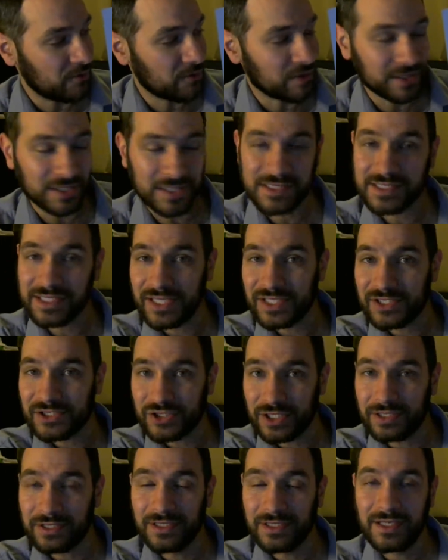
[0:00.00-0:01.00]

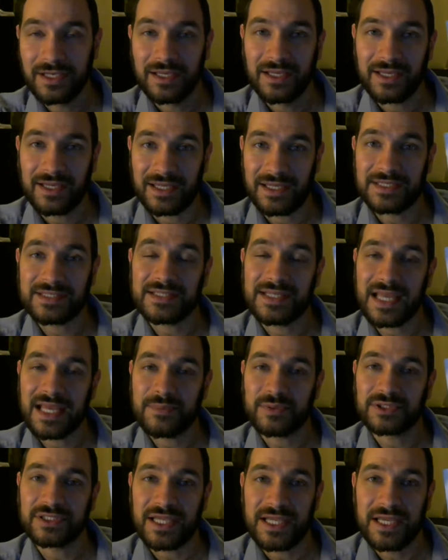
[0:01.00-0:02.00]
organization isn't
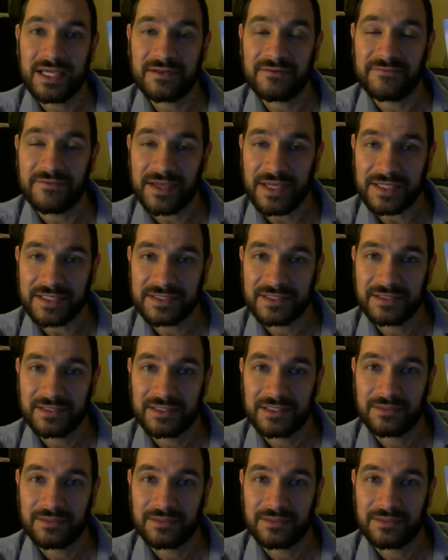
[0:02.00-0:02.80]
able to innovate.